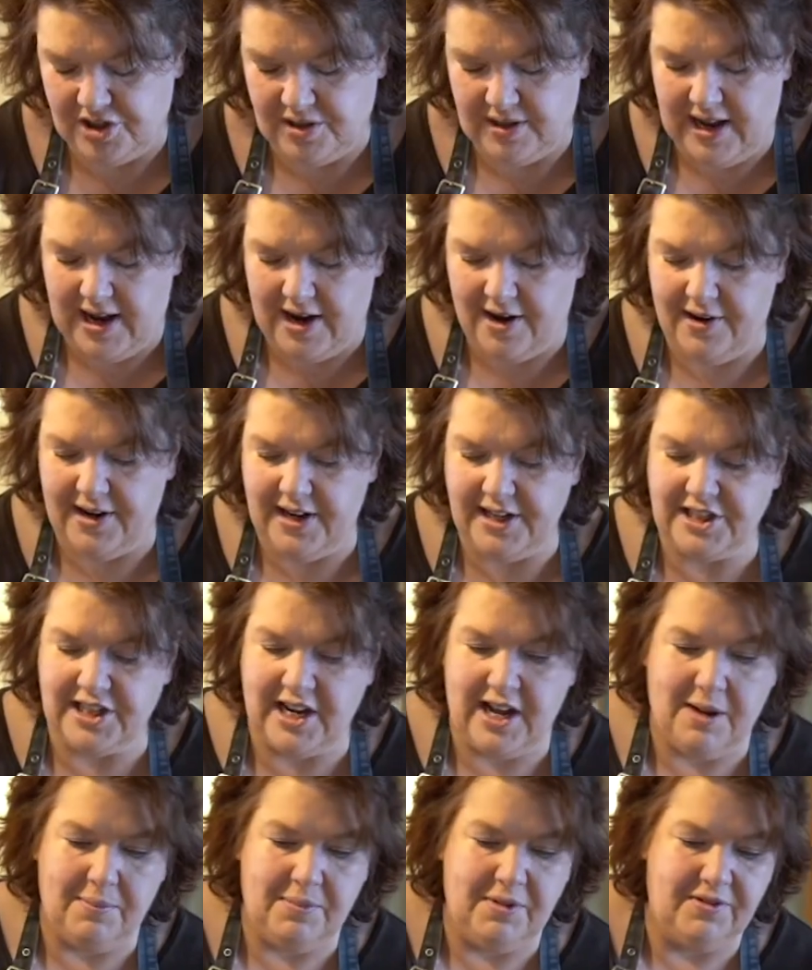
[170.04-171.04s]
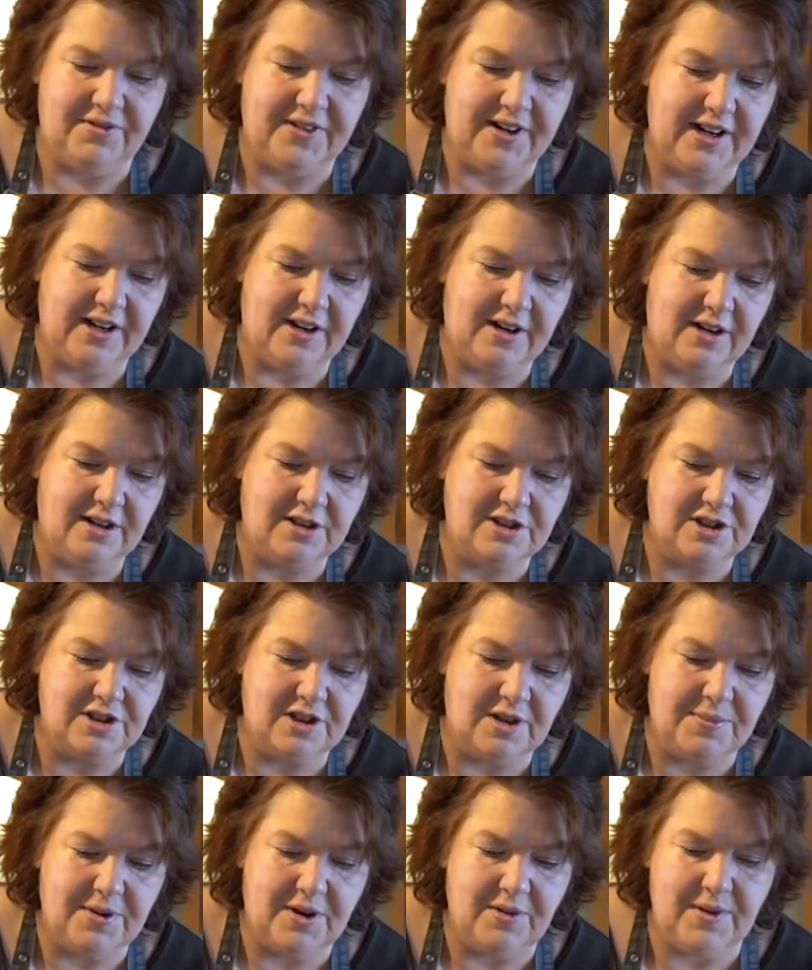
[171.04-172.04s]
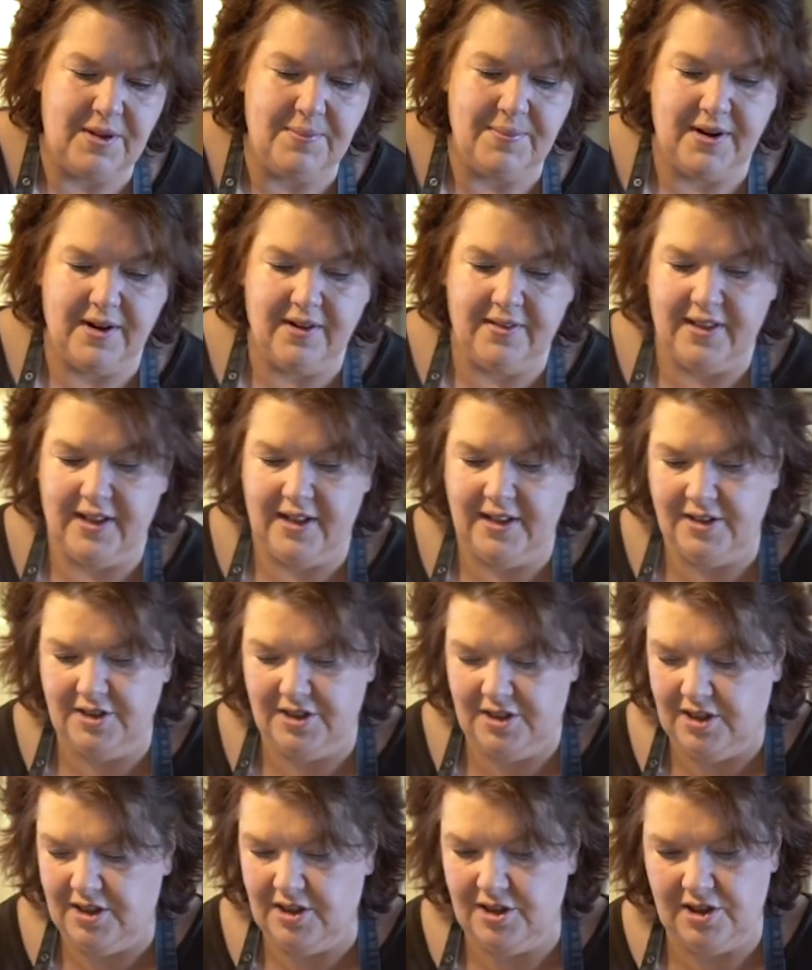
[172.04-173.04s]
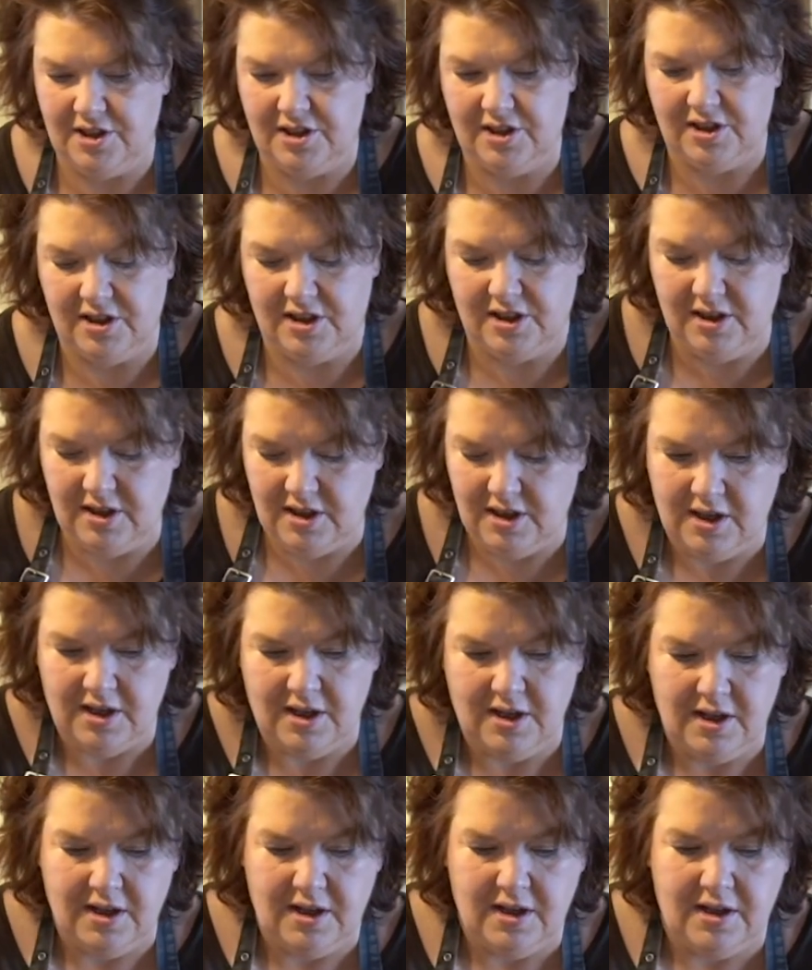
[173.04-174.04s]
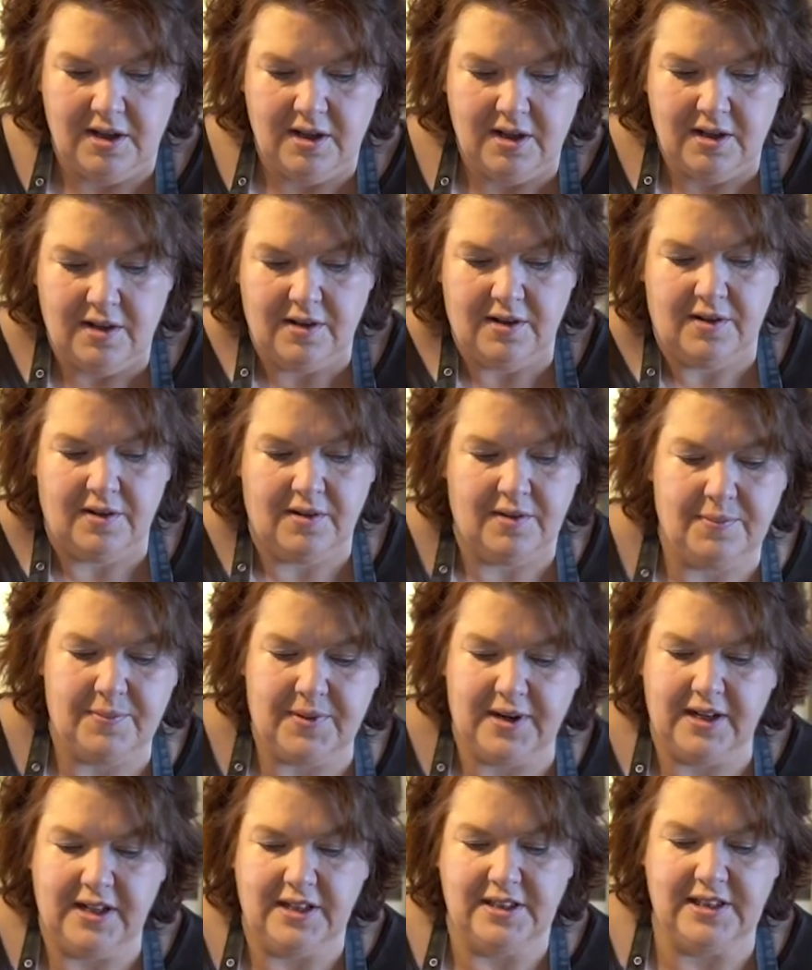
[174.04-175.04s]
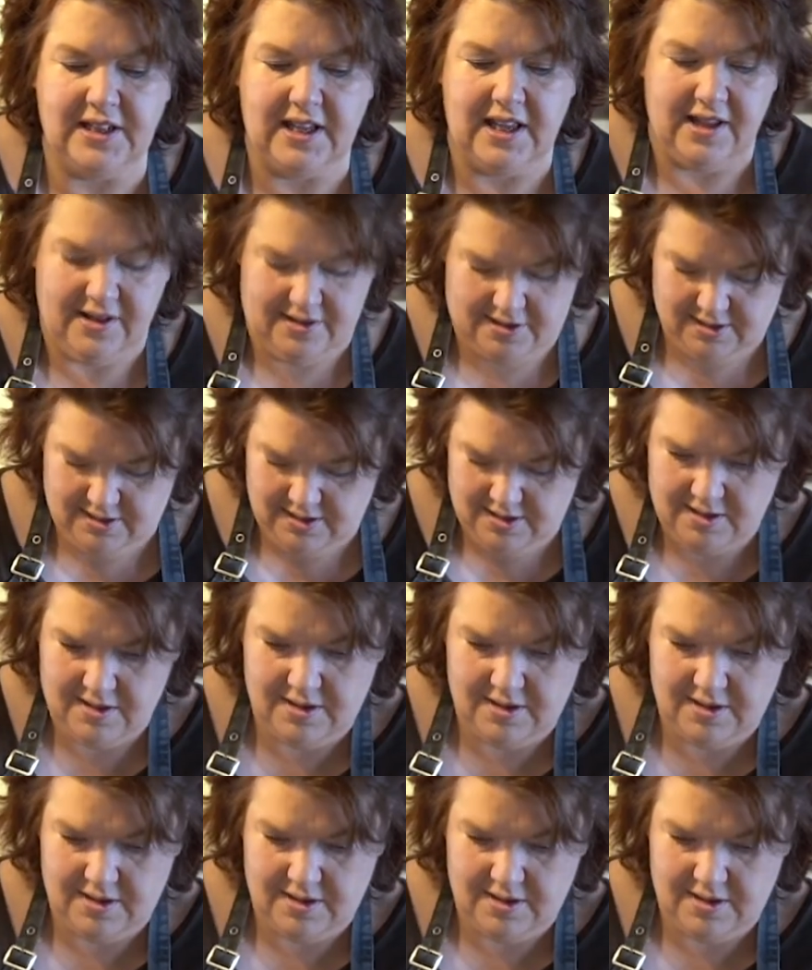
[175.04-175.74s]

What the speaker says: a heritage apple vinegar, just going to put a wee bit of that into it just to bring it together.